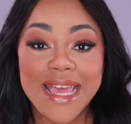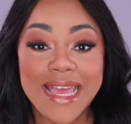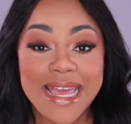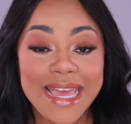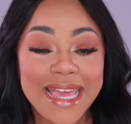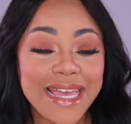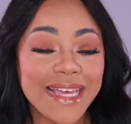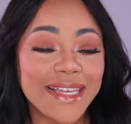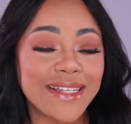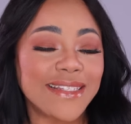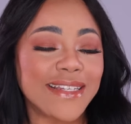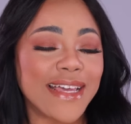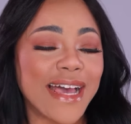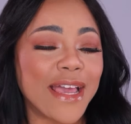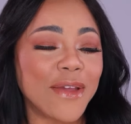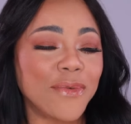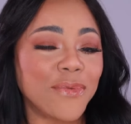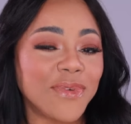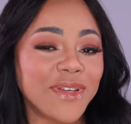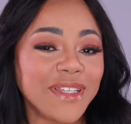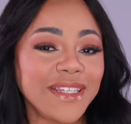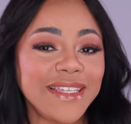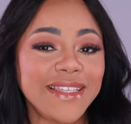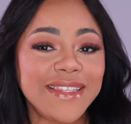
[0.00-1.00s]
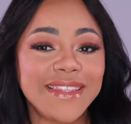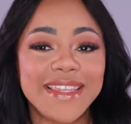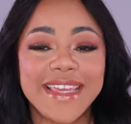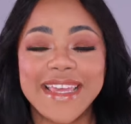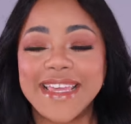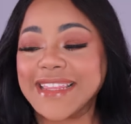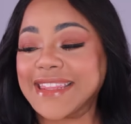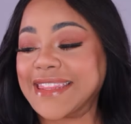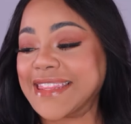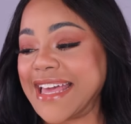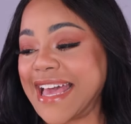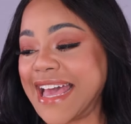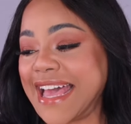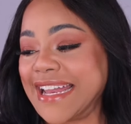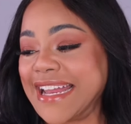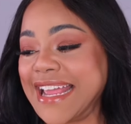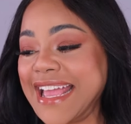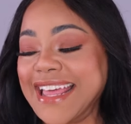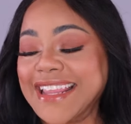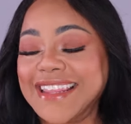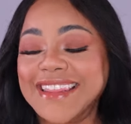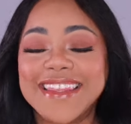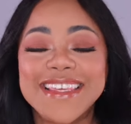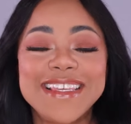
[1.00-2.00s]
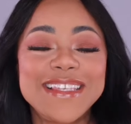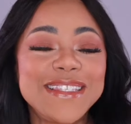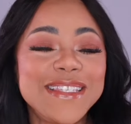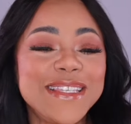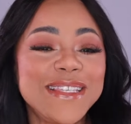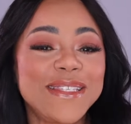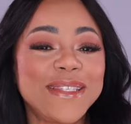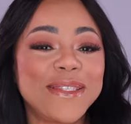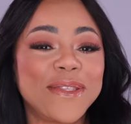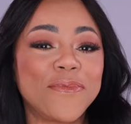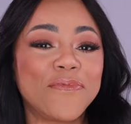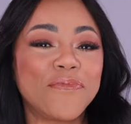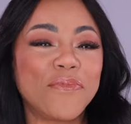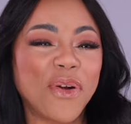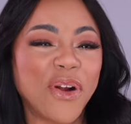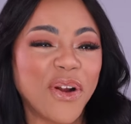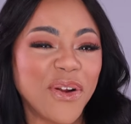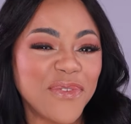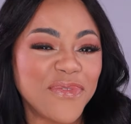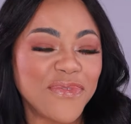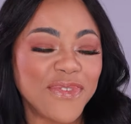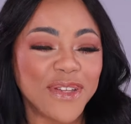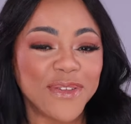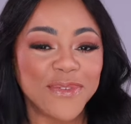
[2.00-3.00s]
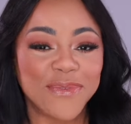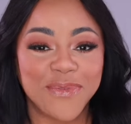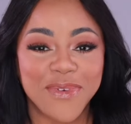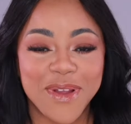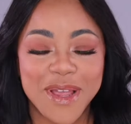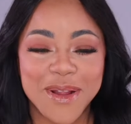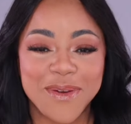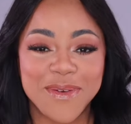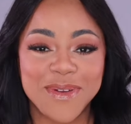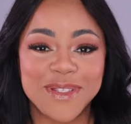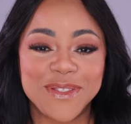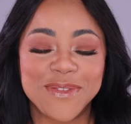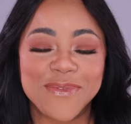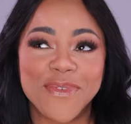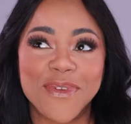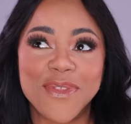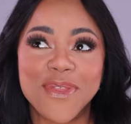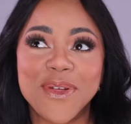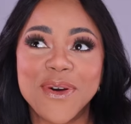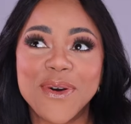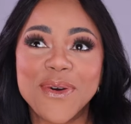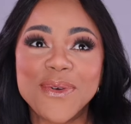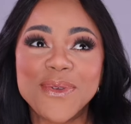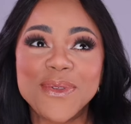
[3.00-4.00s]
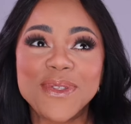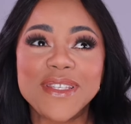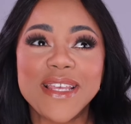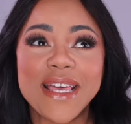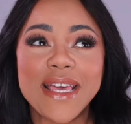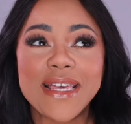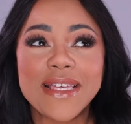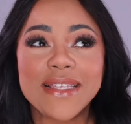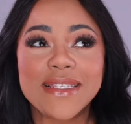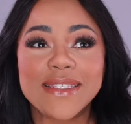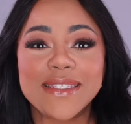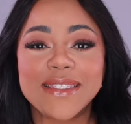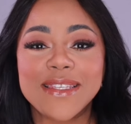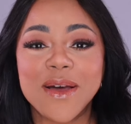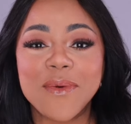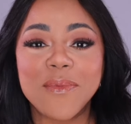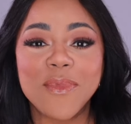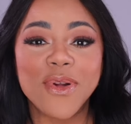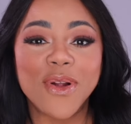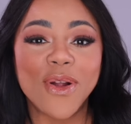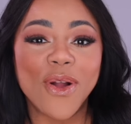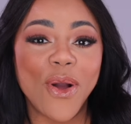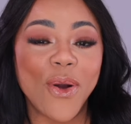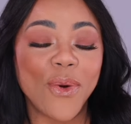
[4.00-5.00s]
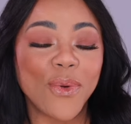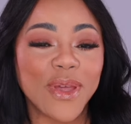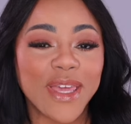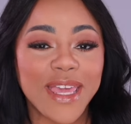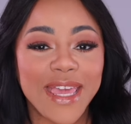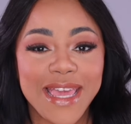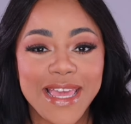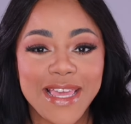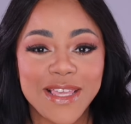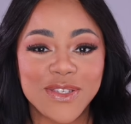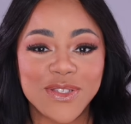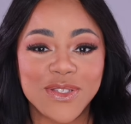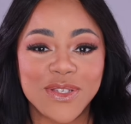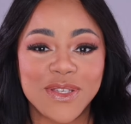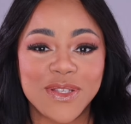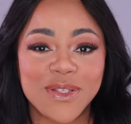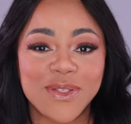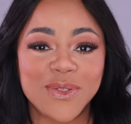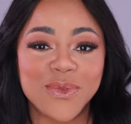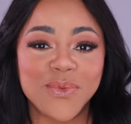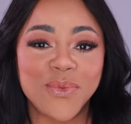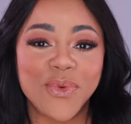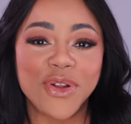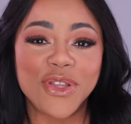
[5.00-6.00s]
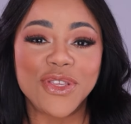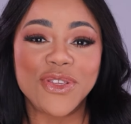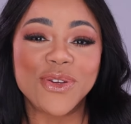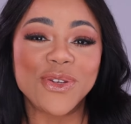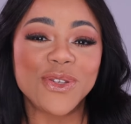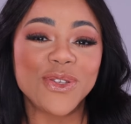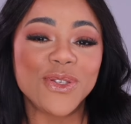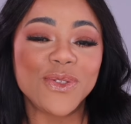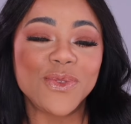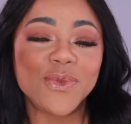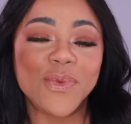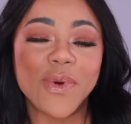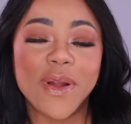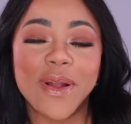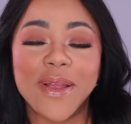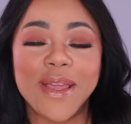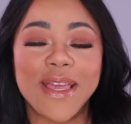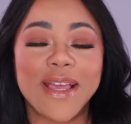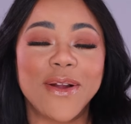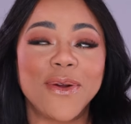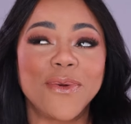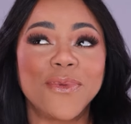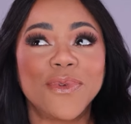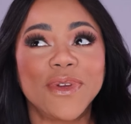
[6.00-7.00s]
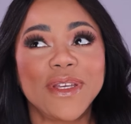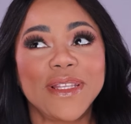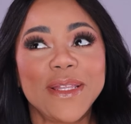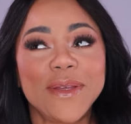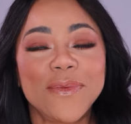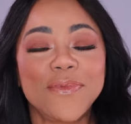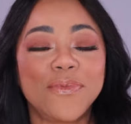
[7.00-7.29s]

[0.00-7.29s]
And I really think that this is the perfect fragrance for those summer occasions where you're just wearing a really